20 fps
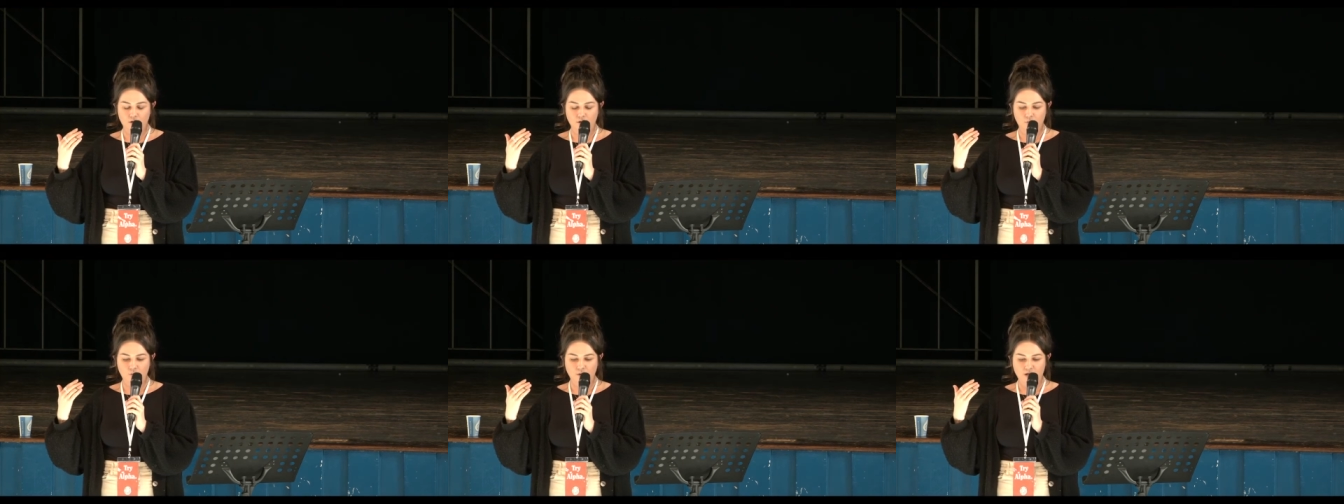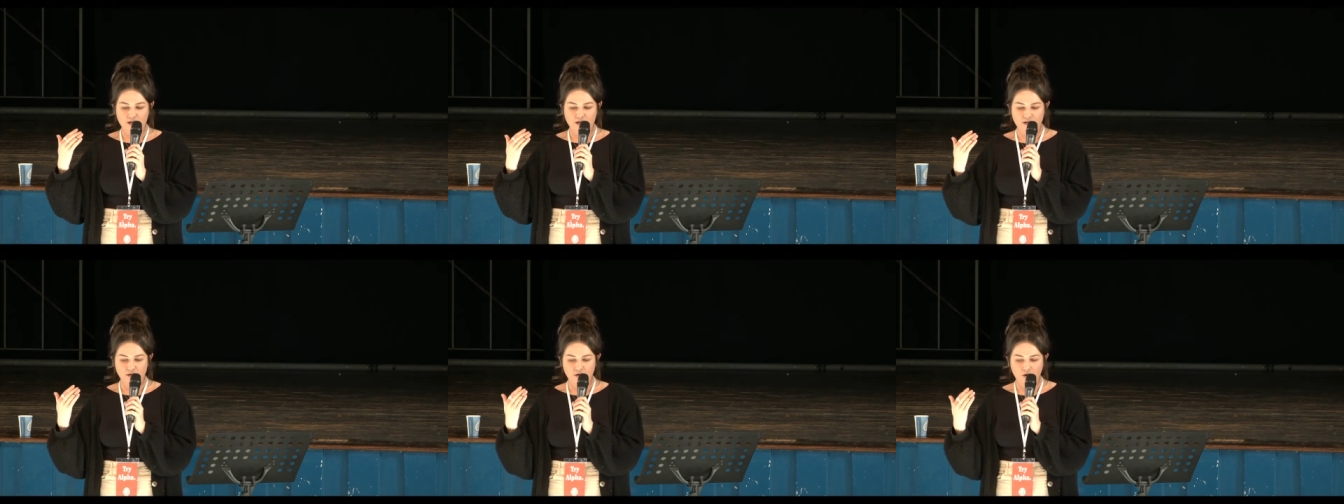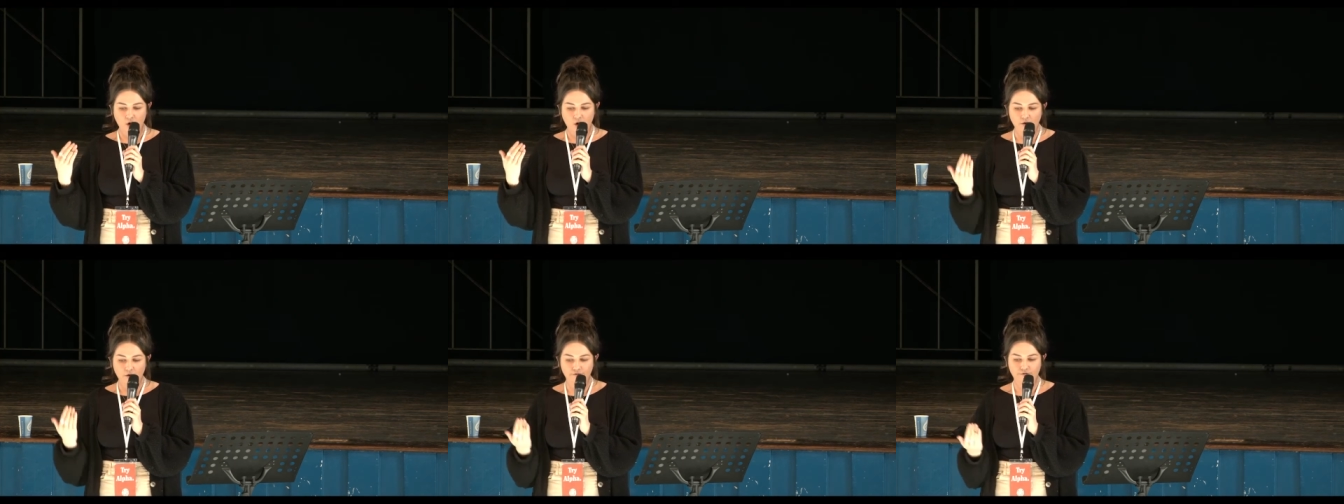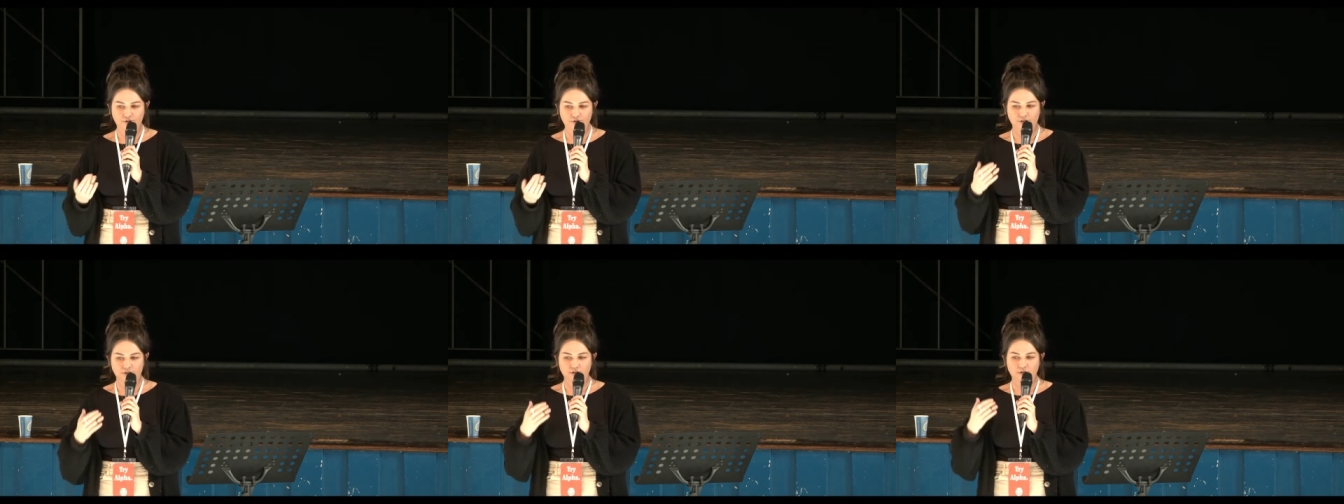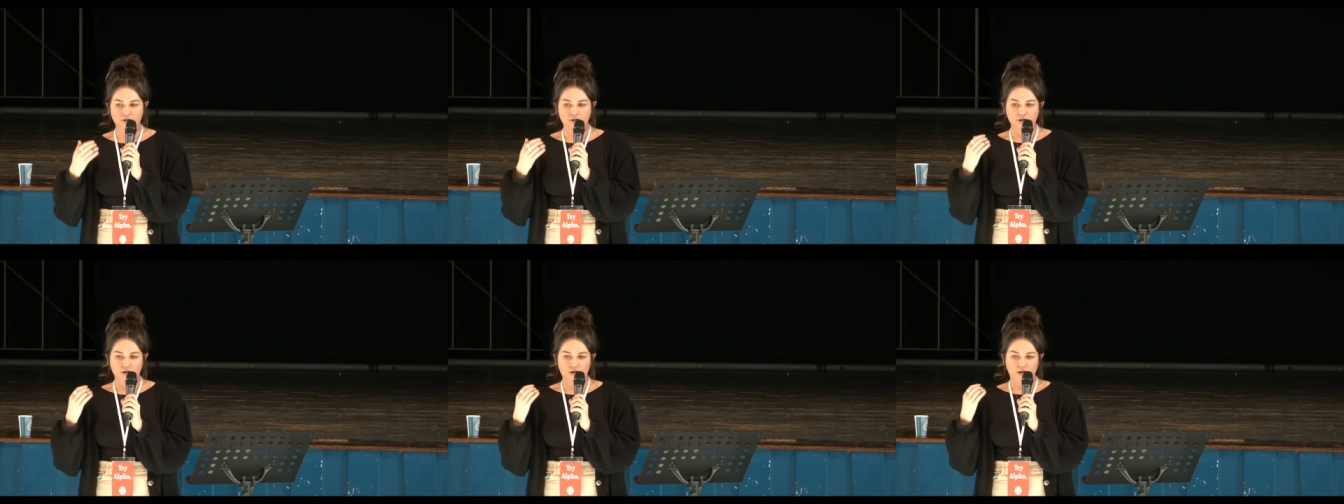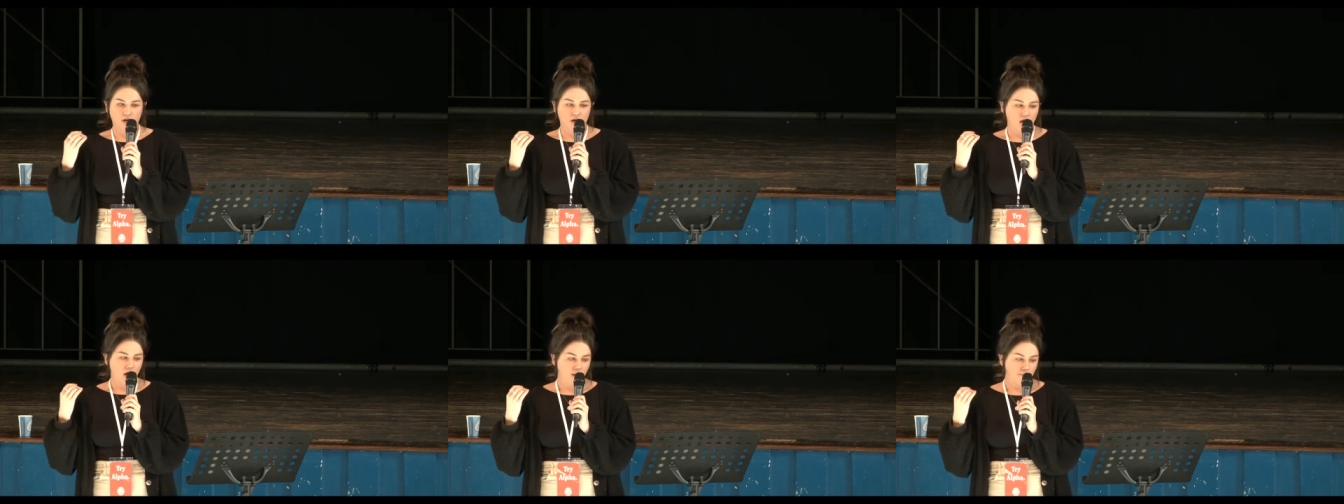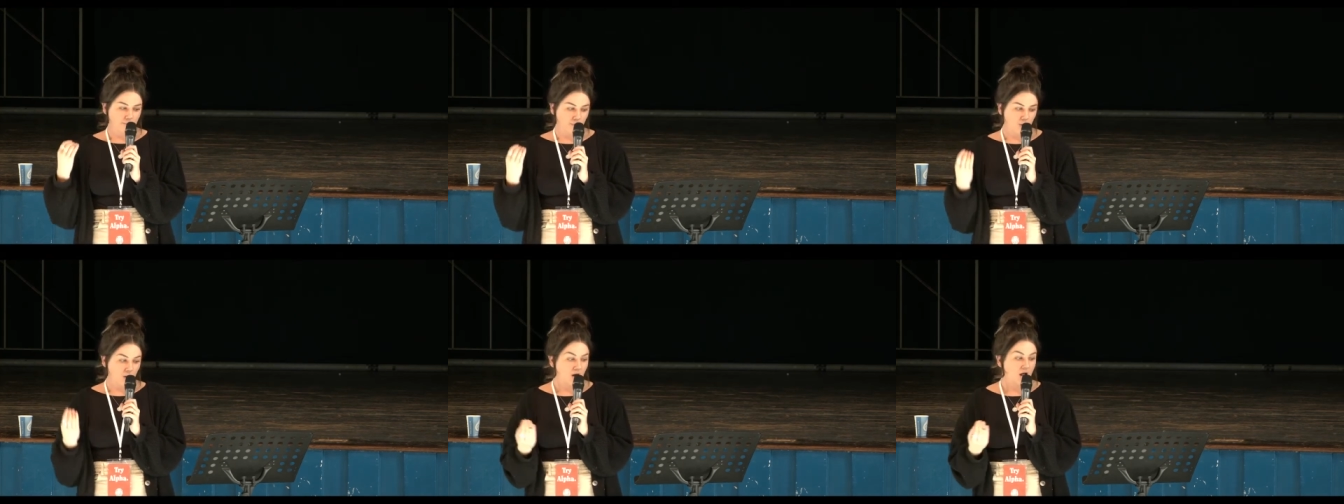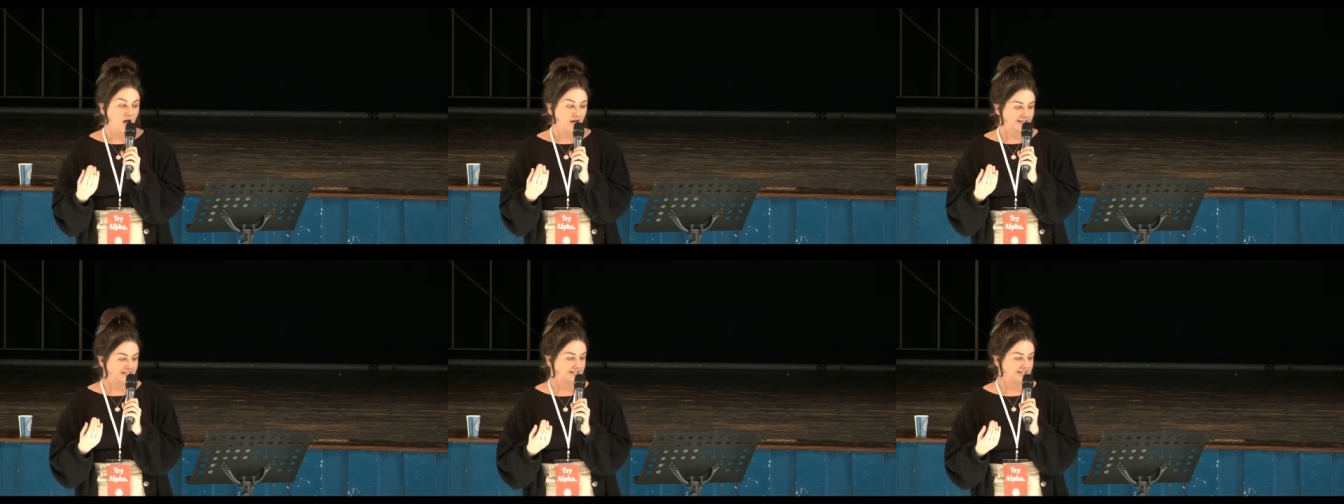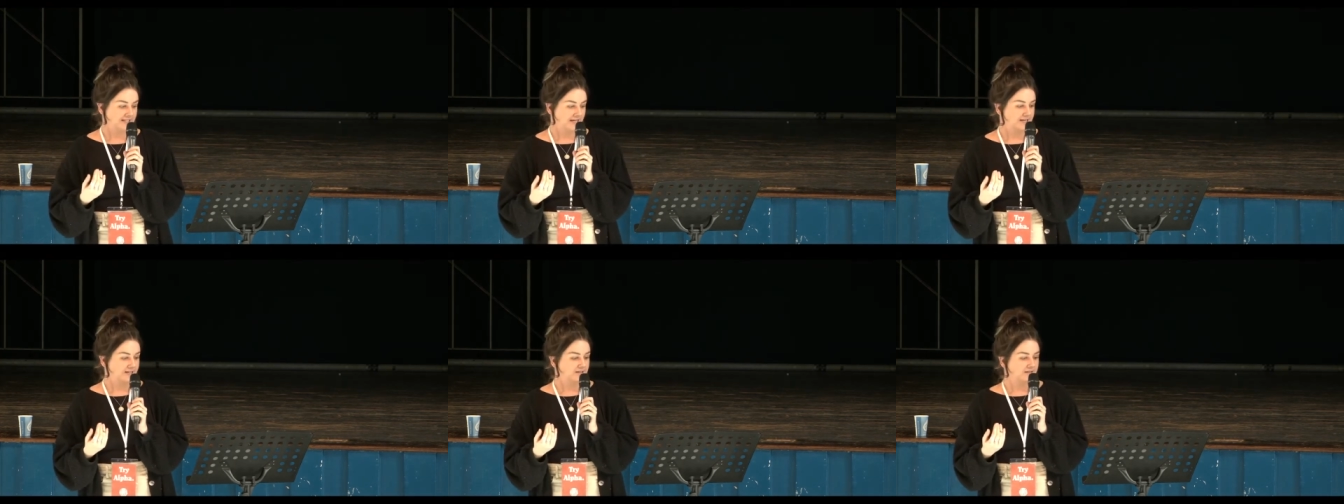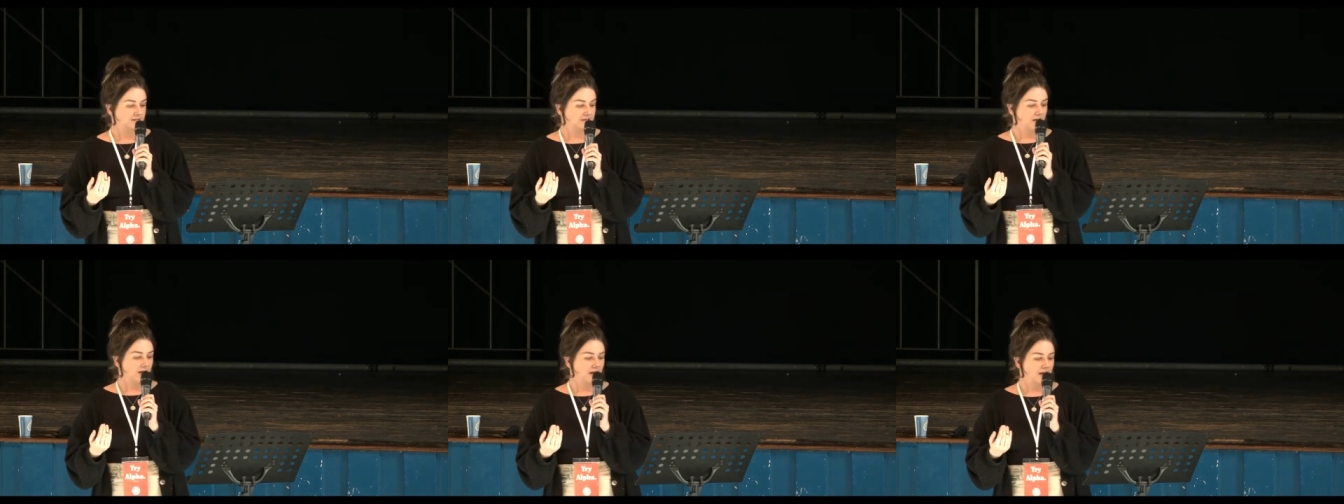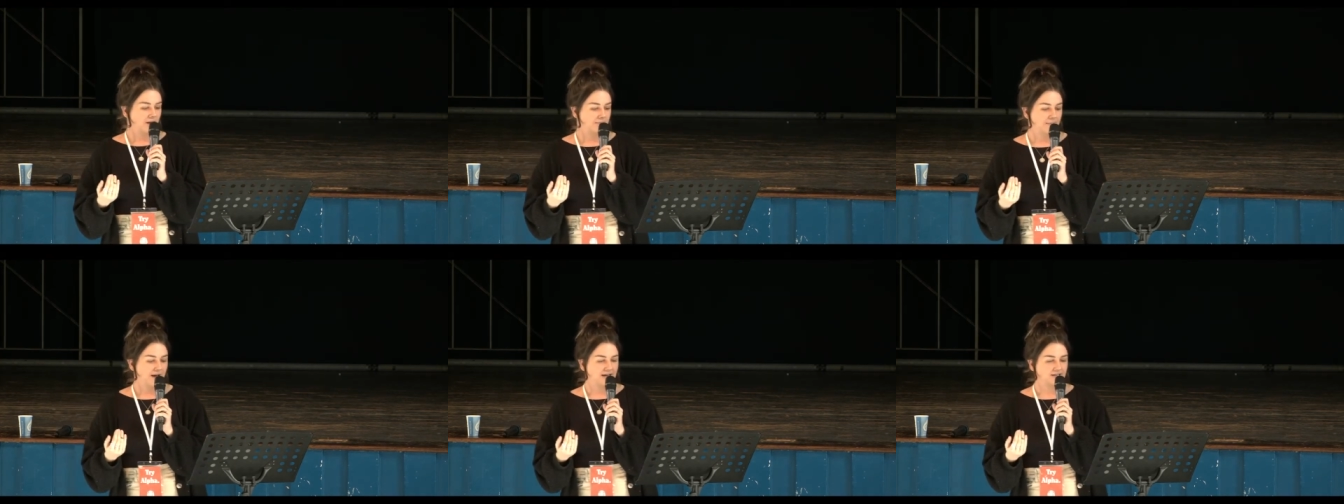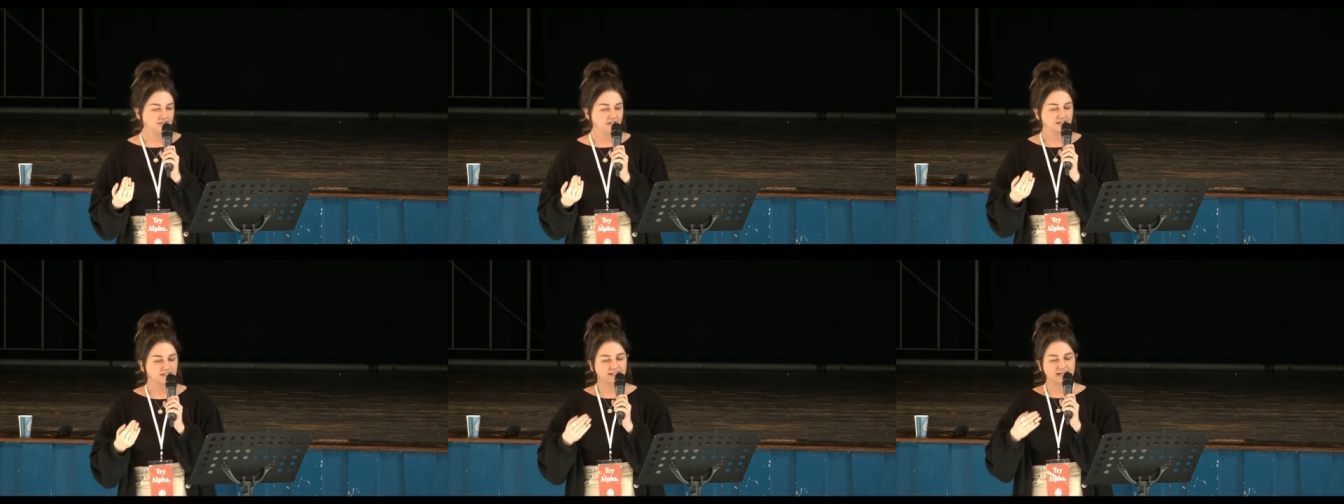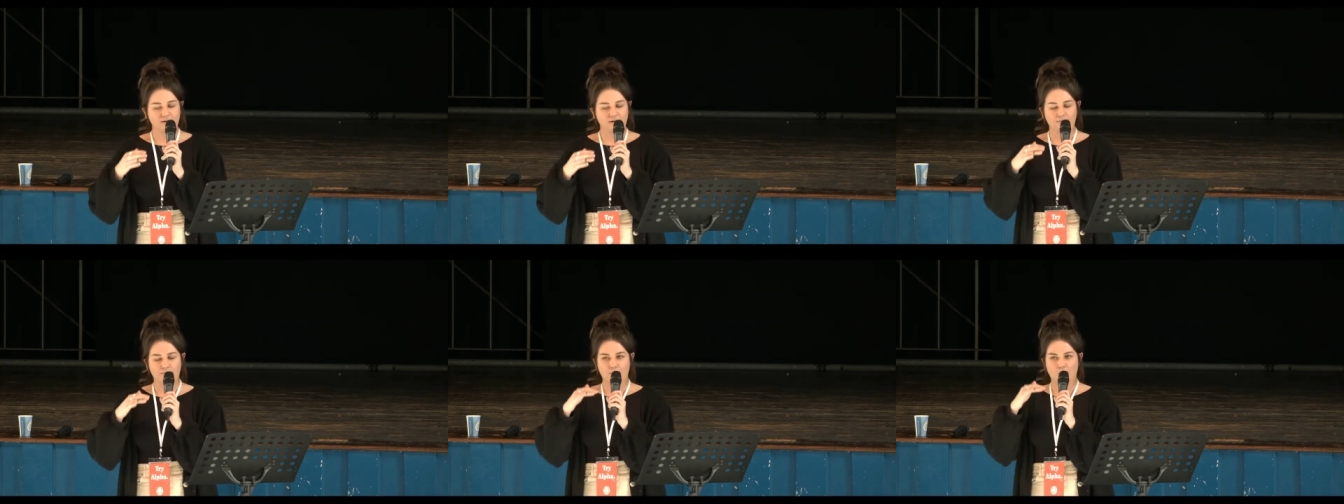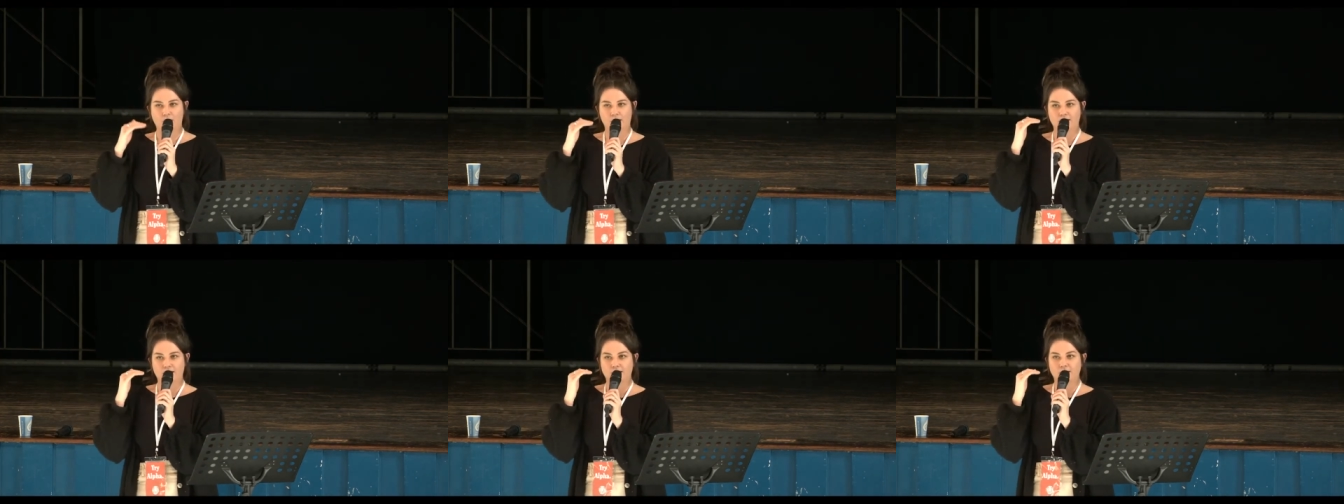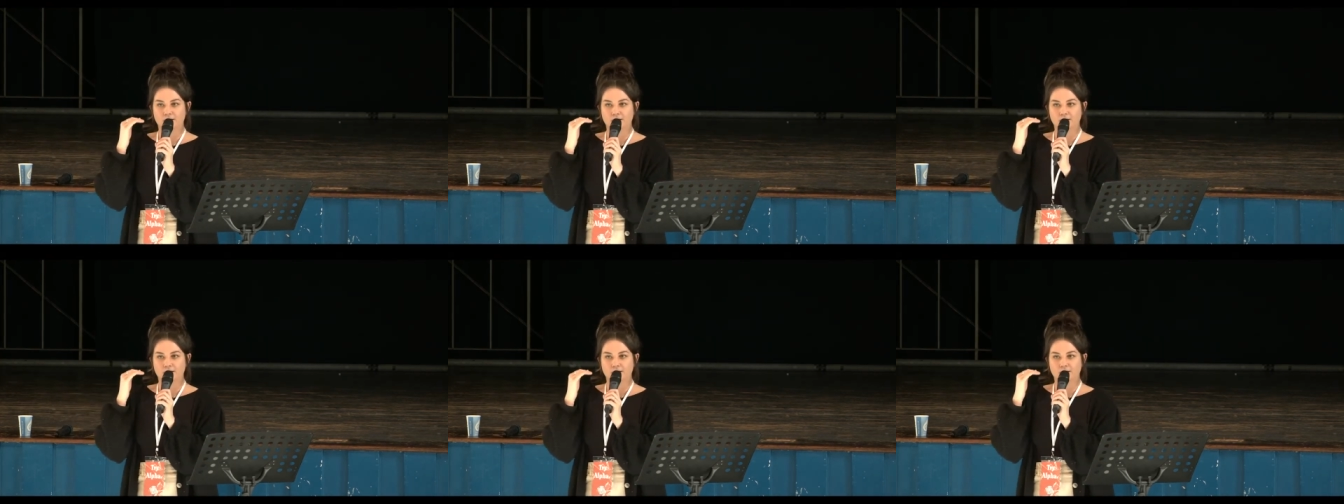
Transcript: we often are blinded, um, as I said, by